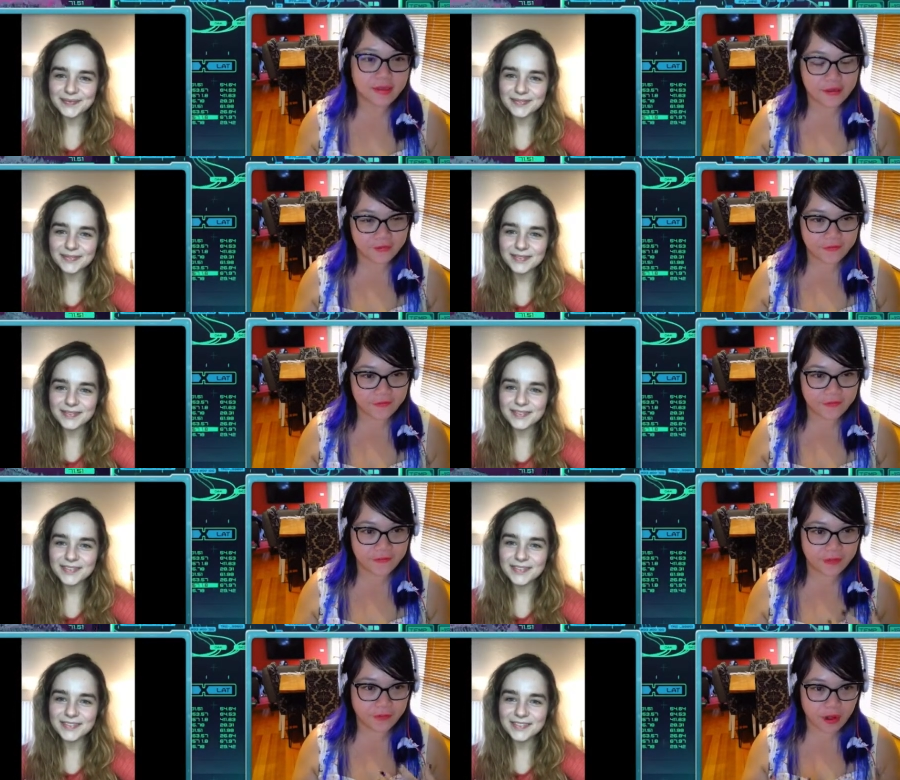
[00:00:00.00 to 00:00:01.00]
Speaker 1: yourself
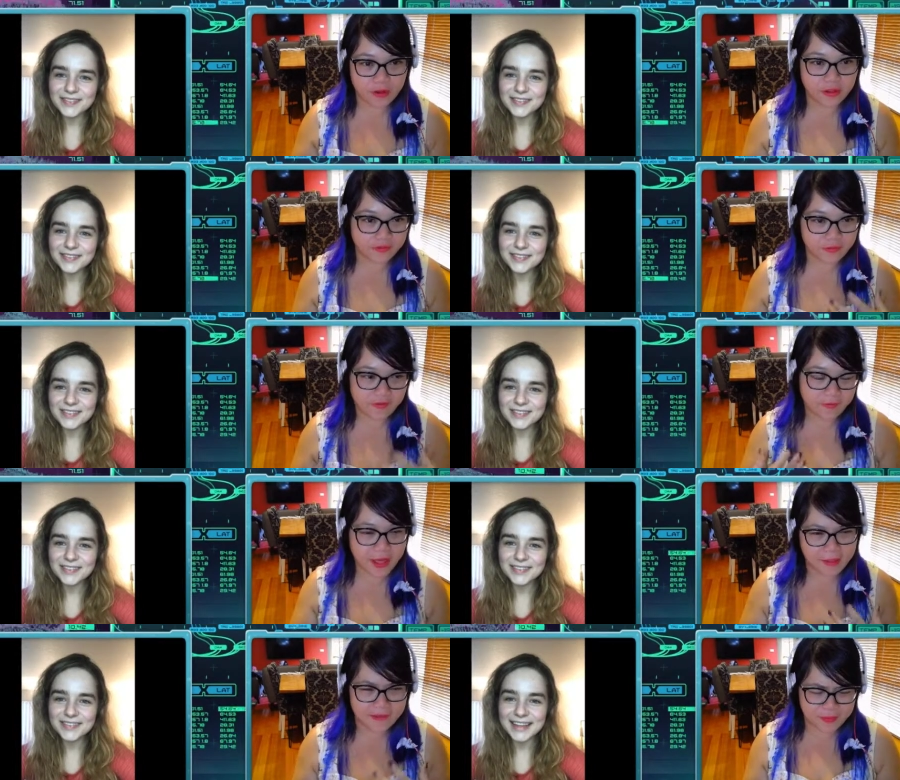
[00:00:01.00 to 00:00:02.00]
for the role of, of,
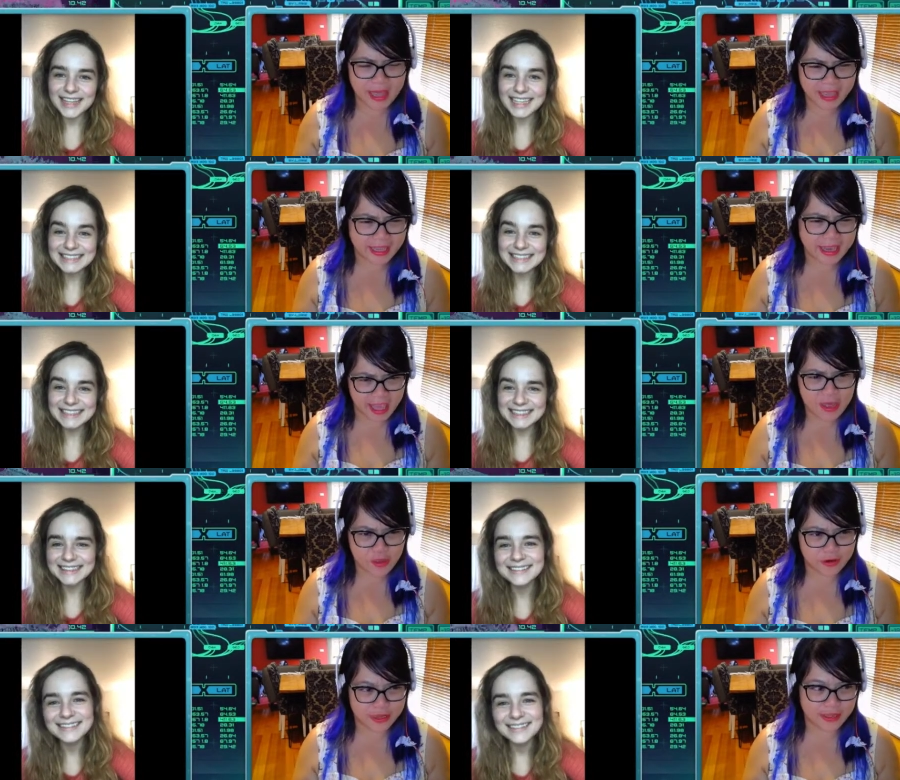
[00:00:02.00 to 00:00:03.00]
of playing an
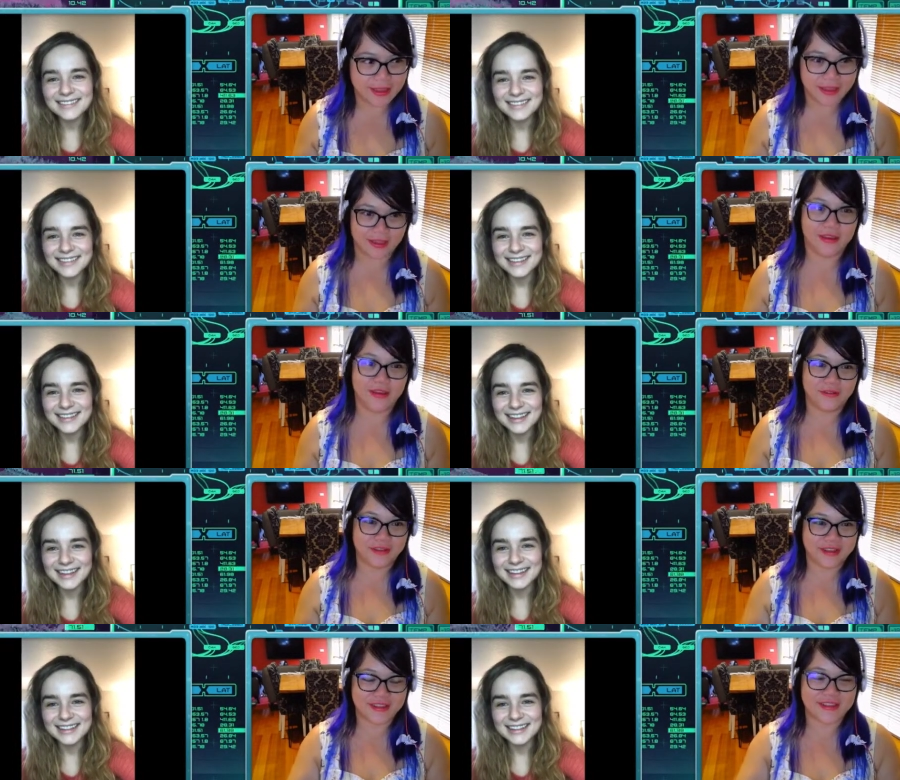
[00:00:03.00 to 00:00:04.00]
android in the Alien
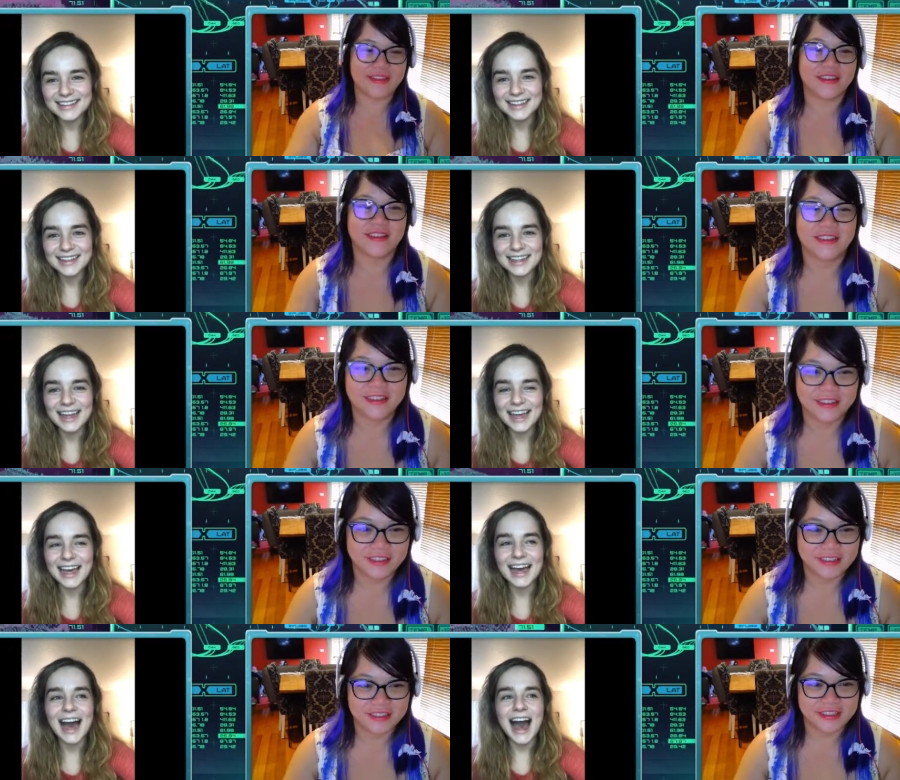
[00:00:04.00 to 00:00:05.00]
universe?
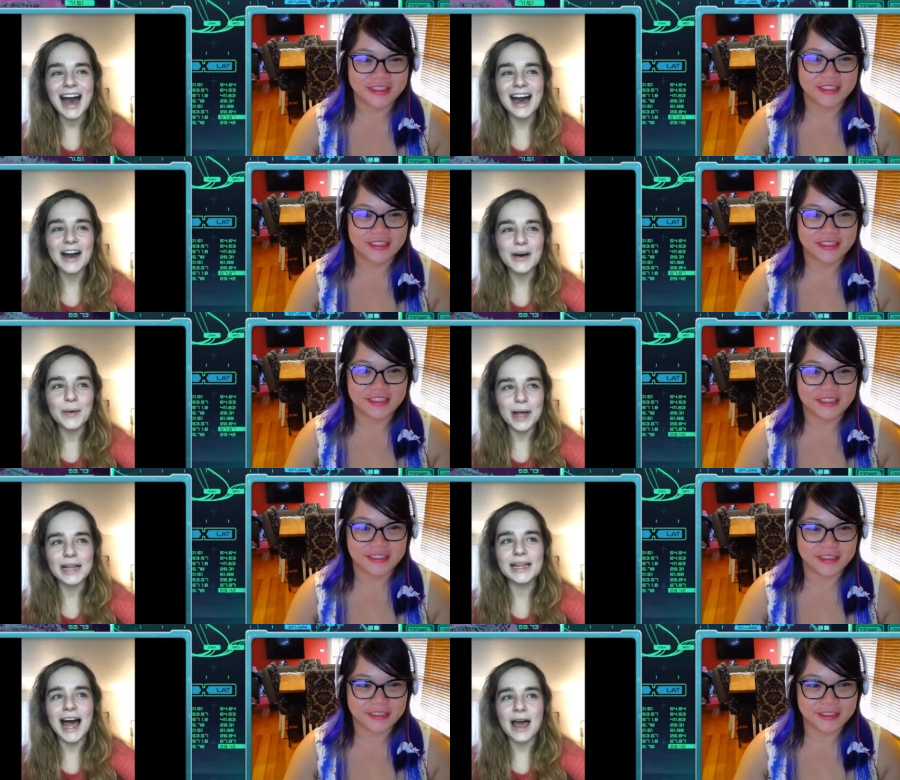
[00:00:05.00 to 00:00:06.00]

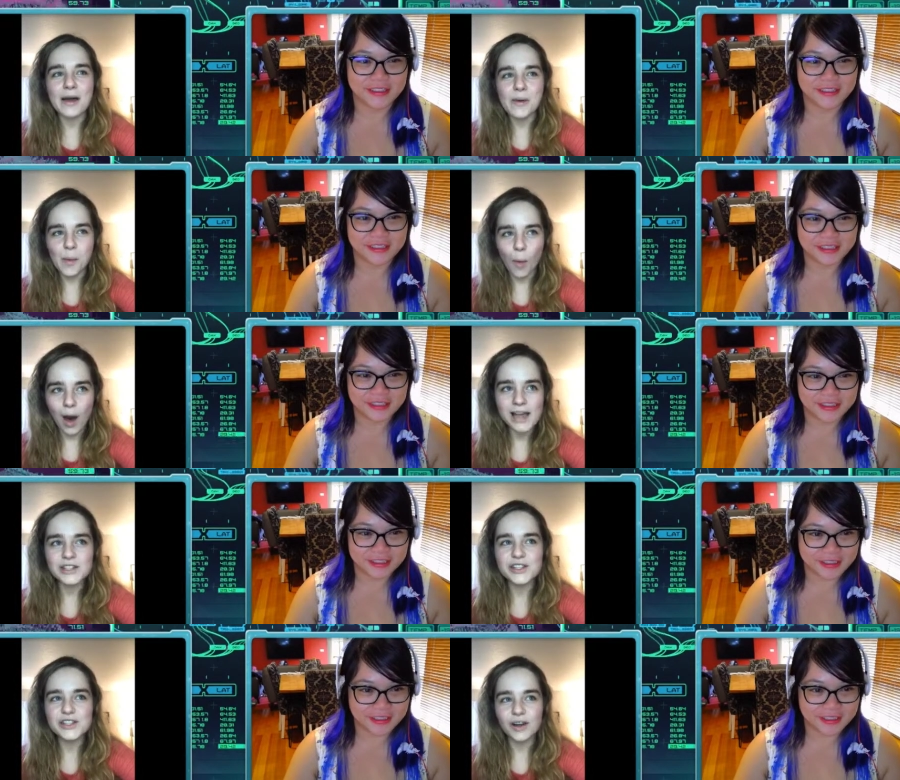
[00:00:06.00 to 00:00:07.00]
Speaker 2: Well, I
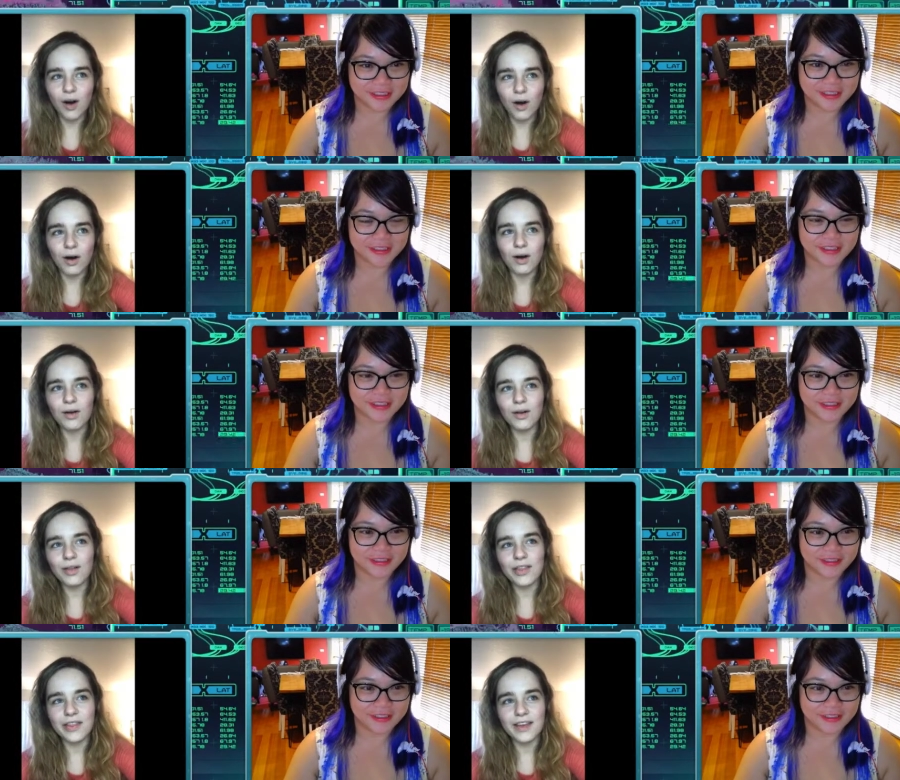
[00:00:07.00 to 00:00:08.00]
watched
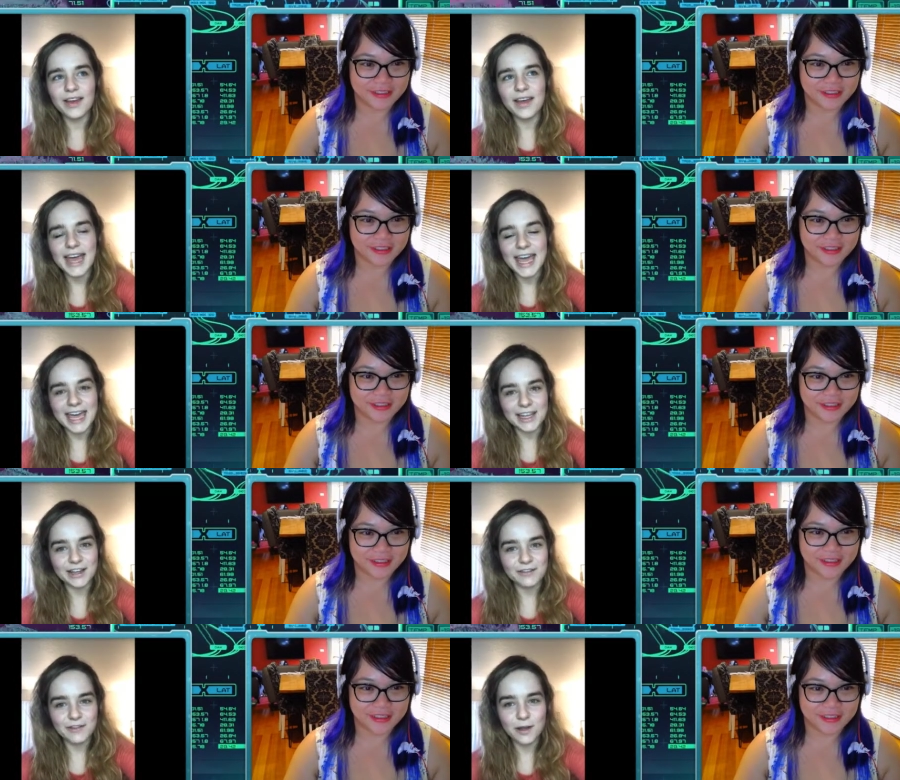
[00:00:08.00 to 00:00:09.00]
all the
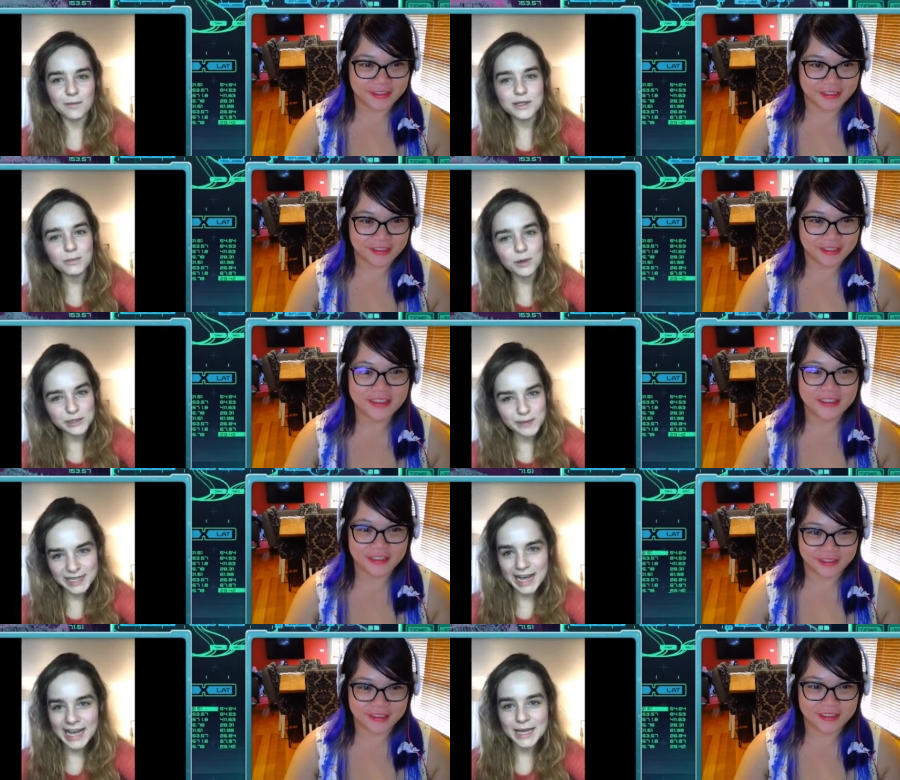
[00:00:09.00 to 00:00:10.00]
Alien films multiple
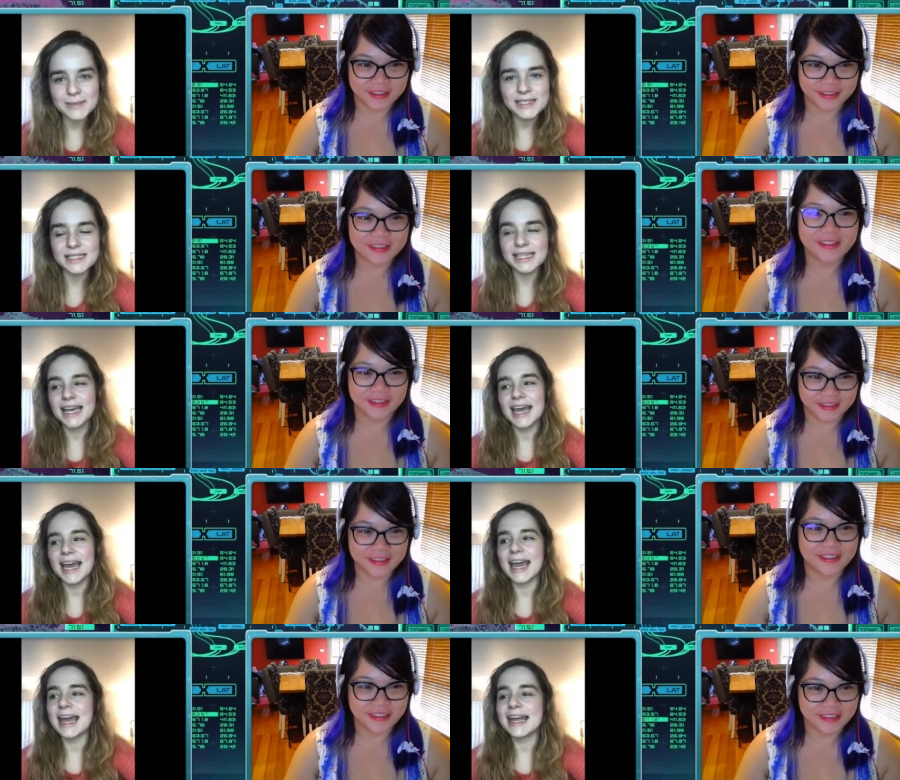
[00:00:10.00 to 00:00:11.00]
times
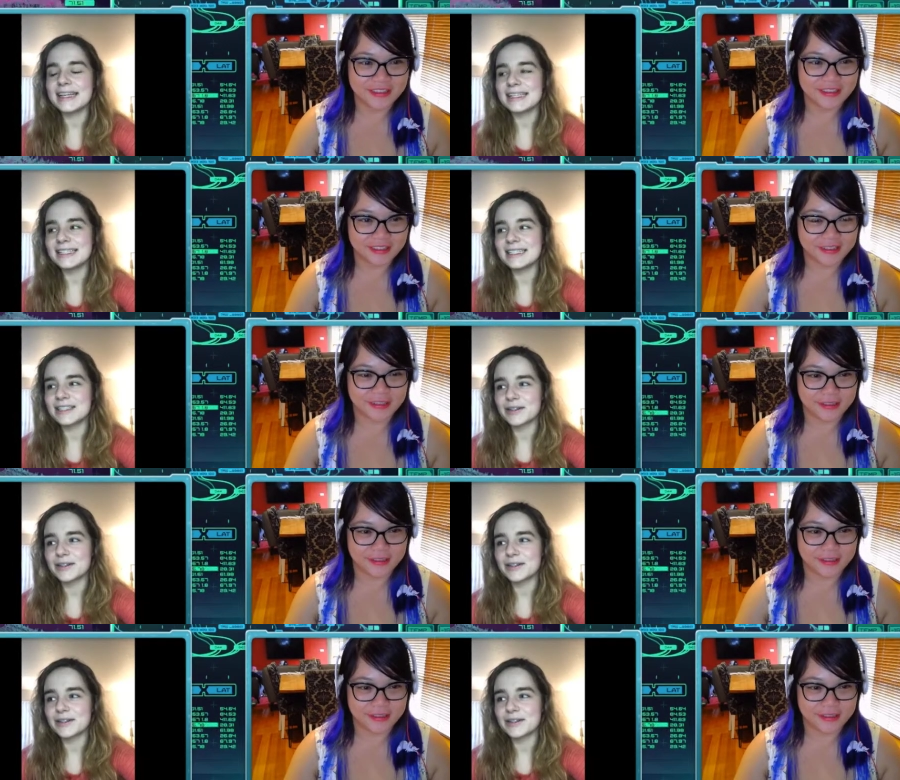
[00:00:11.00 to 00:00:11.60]
and